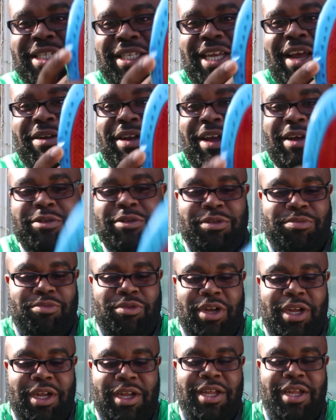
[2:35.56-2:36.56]
shout outs,
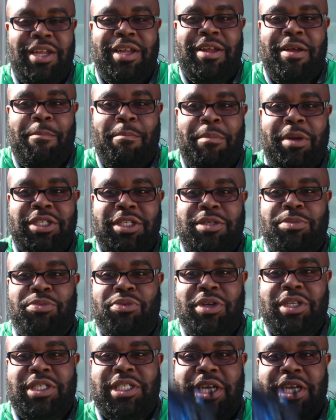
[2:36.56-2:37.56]
bruh. Much
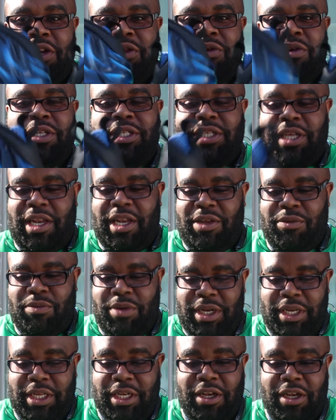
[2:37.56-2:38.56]
appreciated. You could tell he
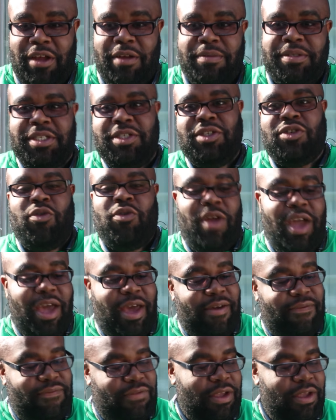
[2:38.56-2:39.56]
really loves his
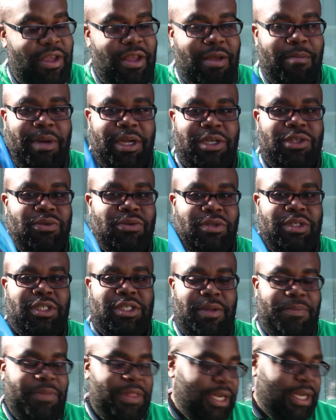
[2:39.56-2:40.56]
craft by doing
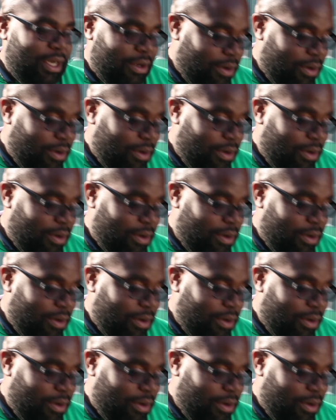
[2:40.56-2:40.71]
something